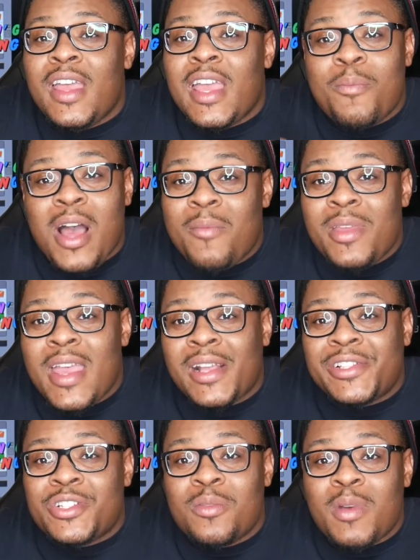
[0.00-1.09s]
It brought me
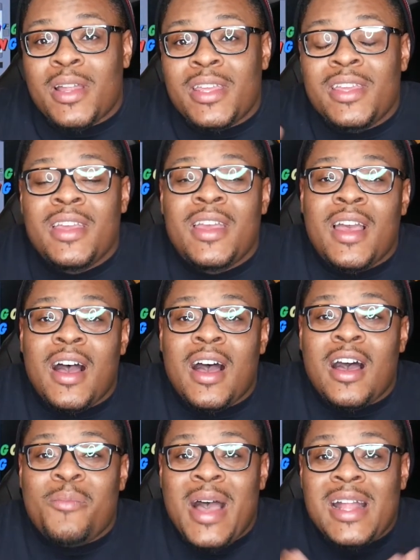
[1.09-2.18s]
extra money.
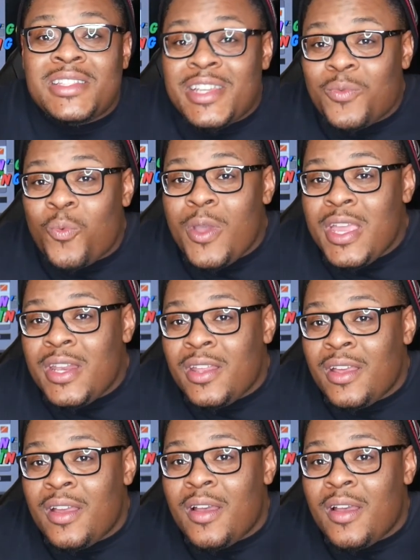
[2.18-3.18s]
I did win,